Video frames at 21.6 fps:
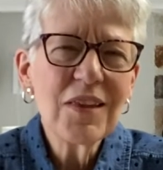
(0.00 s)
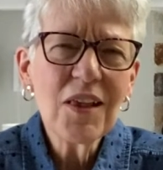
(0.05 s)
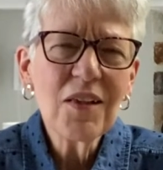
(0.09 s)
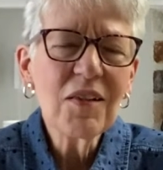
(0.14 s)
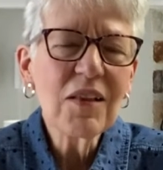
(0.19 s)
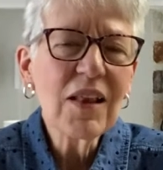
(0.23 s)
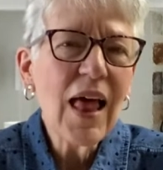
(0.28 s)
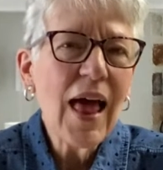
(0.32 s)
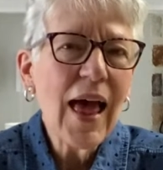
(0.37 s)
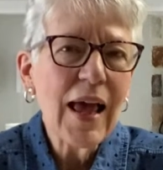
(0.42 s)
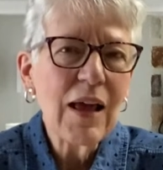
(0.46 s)

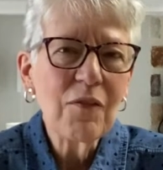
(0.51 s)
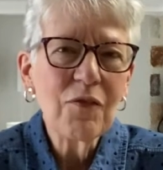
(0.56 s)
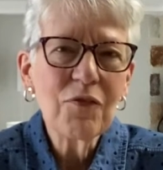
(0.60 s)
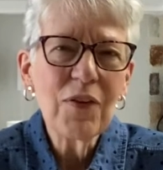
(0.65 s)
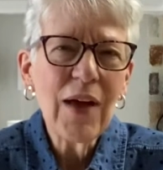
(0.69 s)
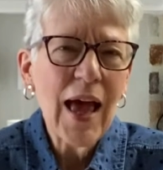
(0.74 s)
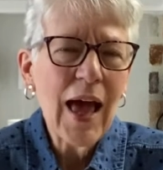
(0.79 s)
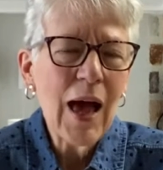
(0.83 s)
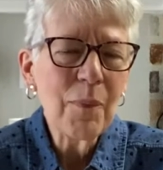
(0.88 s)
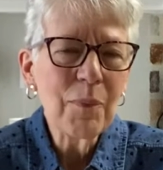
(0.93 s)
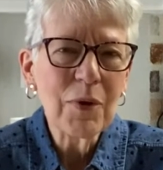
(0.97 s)
life
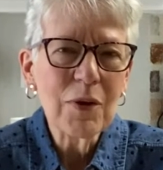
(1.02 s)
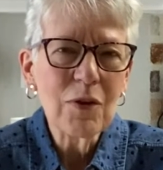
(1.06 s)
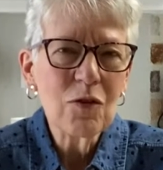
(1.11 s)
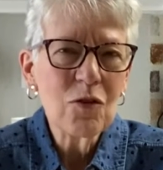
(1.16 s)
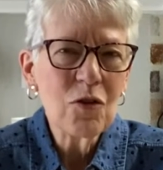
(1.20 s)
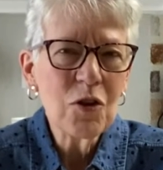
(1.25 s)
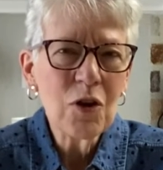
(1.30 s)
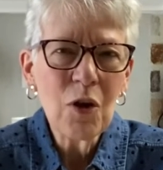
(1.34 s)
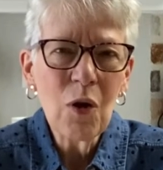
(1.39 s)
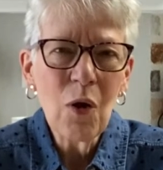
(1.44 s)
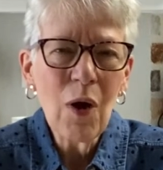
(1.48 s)
happens,
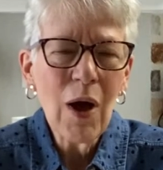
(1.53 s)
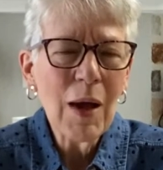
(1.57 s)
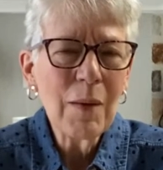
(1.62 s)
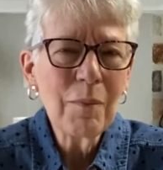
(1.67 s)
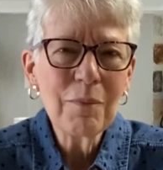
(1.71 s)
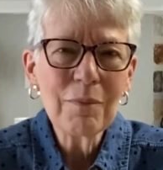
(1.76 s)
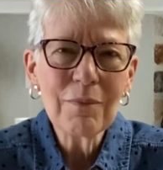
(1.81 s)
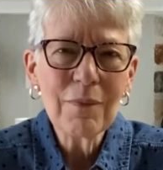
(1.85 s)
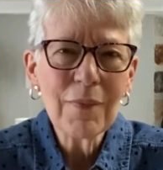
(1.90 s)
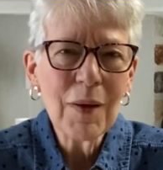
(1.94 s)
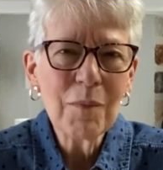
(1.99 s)
you know.
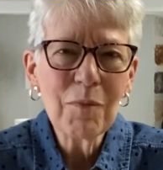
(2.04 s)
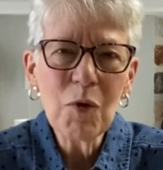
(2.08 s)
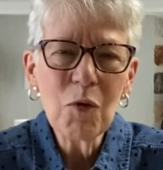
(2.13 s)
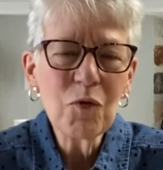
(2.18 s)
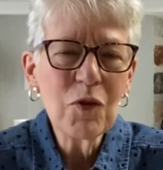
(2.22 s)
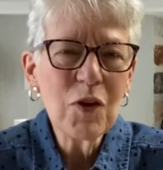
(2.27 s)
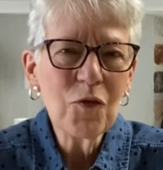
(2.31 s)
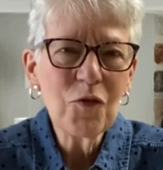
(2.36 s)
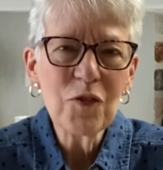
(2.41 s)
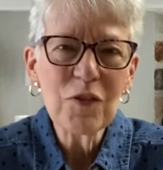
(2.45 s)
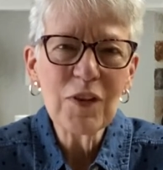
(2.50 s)
I'm no
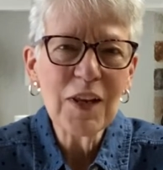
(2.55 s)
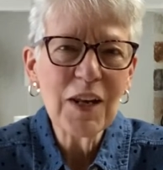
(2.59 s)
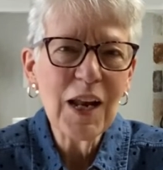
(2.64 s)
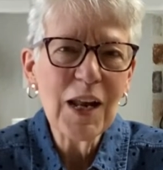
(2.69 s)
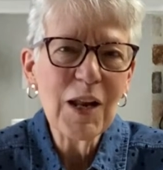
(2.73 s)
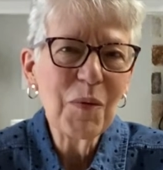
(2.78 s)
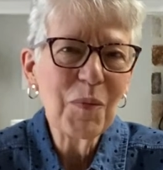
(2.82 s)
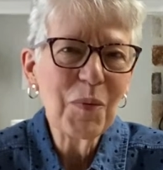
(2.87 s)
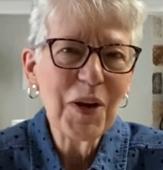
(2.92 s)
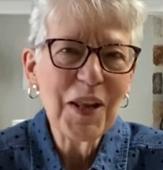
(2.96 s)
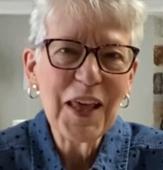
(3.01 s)
different than
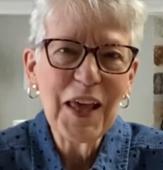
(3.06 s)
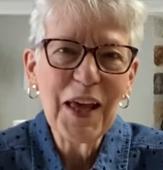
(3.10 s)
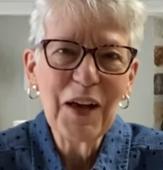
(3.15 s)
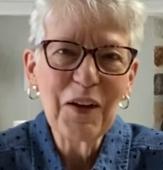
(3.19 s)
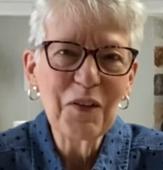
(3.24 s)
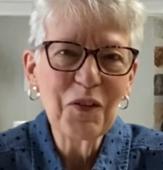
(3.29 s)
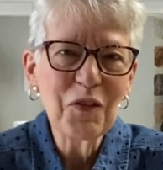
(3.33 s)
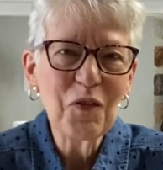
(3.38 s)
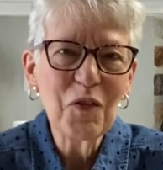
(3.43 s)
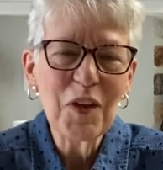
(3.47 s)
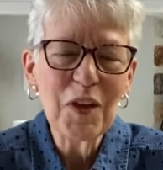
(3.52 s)
anybody
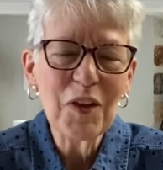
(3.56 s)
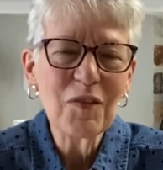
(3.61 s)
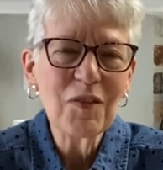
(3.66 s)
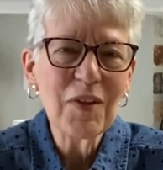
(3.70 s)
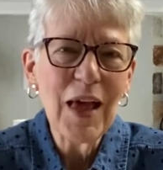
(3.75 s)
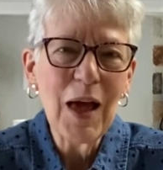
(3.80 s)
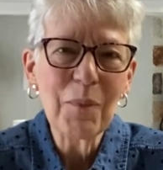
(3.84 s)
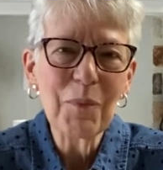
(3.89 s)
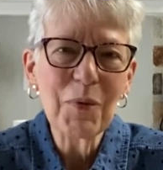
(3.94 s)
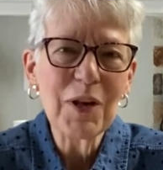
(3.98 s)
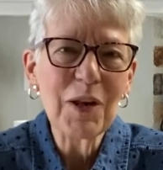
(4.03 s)
else. Things
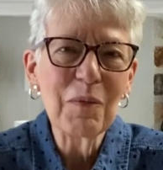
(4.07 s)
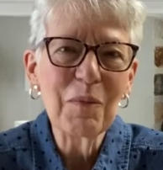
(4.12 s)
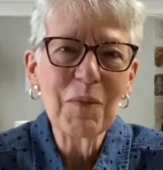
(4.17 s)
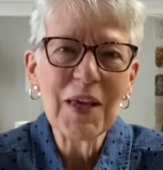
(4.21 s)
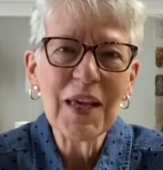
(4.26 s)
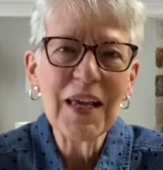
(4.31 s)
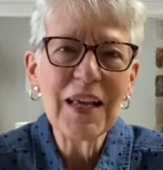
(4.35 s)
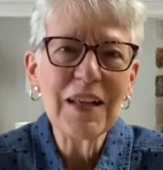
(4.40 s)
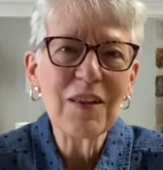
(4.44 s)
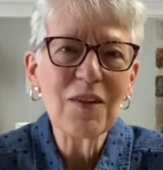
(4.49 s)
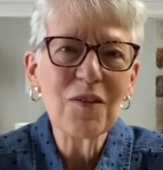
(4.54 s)
happen to
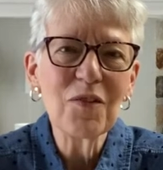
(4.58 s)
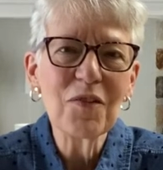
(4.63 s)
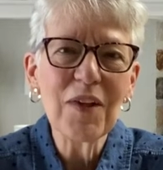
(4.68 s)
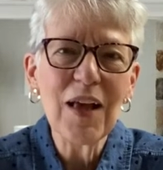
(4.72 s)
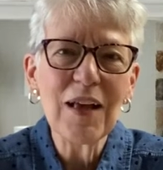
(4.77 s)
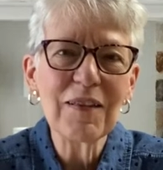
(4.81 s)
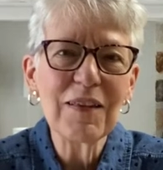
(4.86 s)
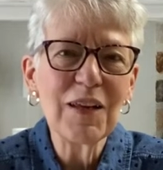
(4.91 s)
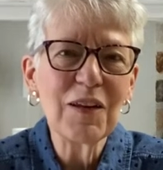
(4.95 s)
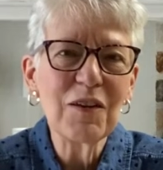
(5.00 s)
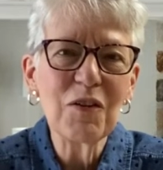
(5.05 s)
me just
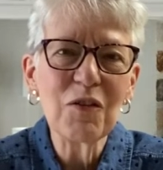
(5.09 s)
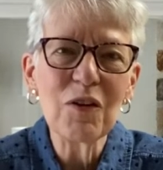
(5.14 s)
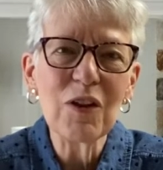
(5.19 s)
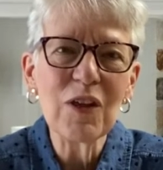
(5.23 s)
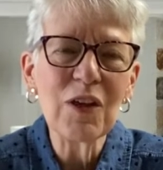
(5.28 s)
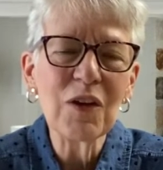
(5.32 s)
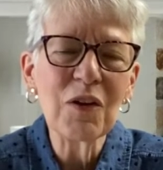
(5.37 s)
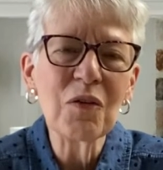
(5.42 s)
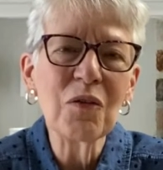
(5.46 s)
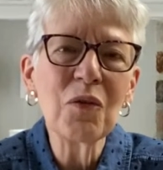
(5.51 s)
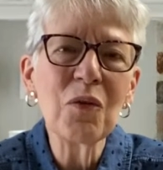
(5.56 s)
like they do to
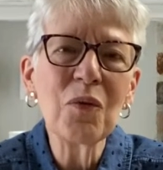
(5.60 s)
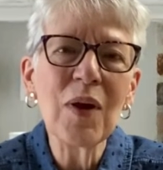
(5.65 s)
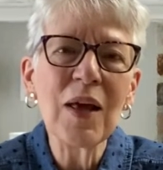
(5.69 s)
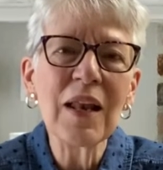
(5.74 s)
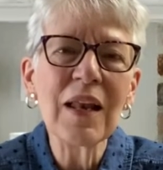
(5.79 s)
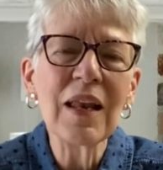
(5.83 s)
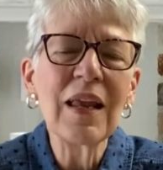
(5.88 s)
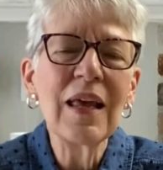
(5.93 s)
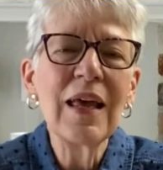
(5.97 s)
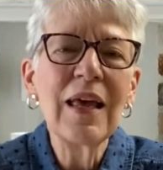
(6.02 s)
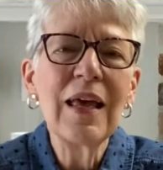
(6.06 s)

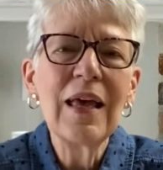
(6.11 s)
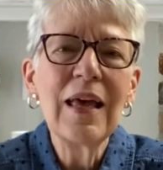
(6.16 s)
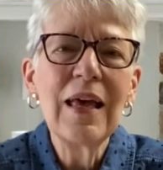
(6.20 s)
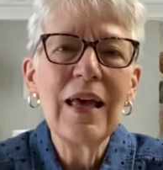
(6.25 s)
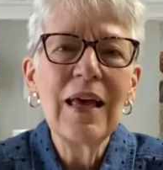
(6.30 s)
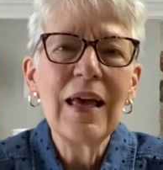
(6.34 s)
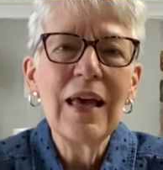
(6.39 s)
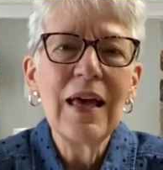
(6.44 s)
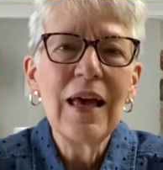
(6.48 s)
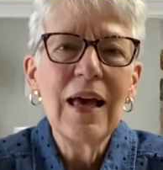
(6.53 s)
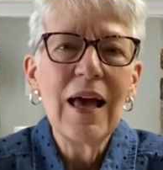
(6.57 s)
you,
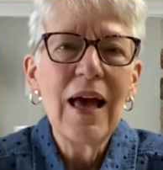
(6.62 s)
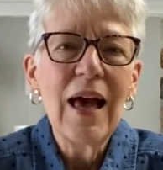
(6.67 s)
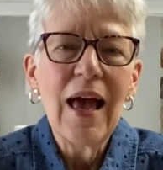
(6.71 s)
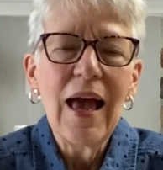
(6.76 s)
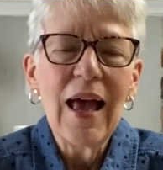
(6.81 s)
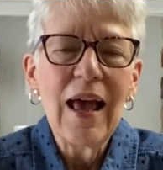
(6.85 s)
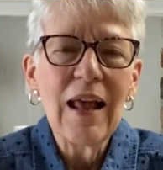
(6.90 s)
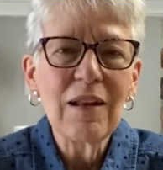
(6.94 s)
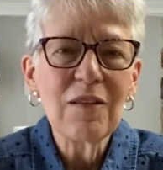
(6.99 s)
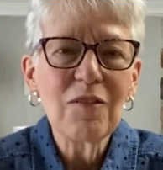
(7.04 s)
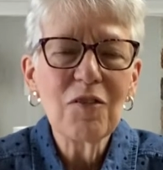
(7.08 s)

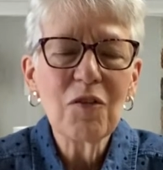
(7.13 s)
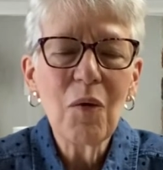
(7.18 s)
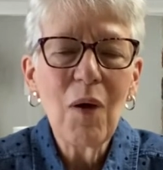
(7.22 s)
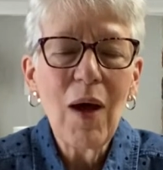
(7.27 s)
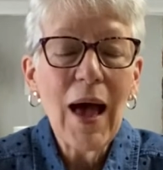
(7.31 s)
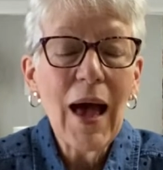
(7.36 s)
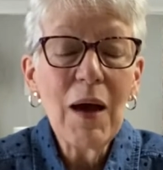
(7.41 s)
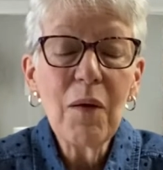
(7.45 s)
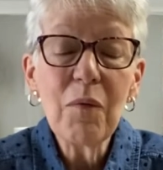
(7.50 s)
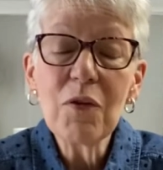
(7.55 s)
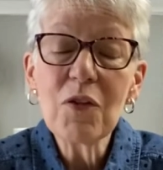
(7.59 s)
and so
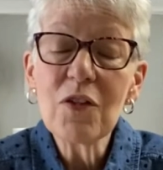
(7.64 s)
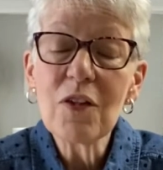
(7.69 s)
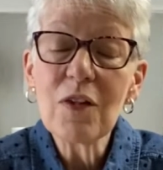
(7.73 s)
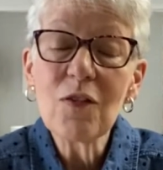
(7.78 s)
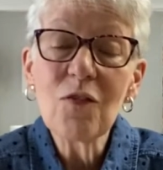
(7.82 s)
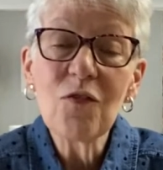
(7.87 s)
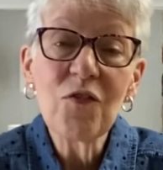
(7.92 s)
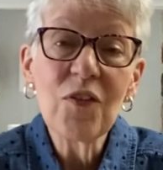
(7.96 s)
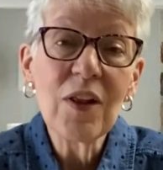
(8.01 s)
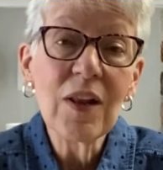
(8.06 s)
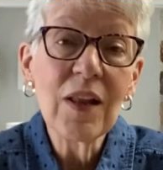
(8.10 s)
I was just
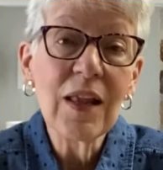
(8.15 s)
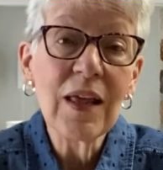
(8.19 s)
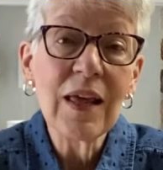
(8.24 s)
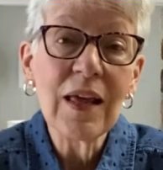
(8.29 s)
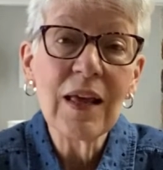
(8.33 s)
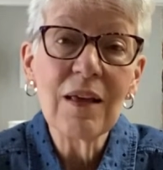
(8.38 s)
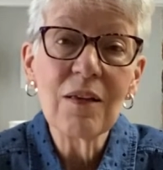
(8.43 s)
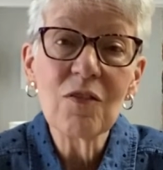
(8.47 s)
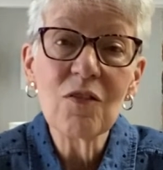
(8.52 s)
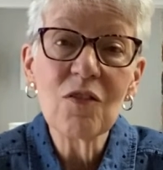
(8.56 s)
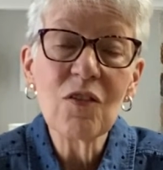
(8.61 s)

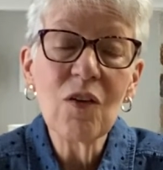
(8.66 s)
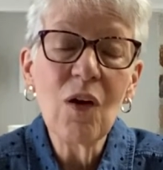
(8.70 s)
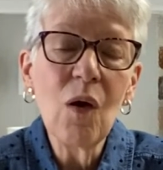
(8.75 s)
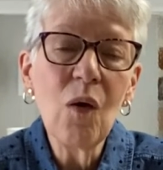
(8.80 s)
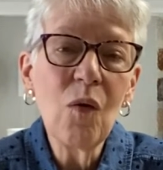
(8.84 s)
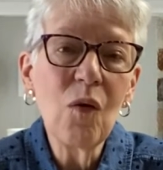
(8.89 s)
feeling so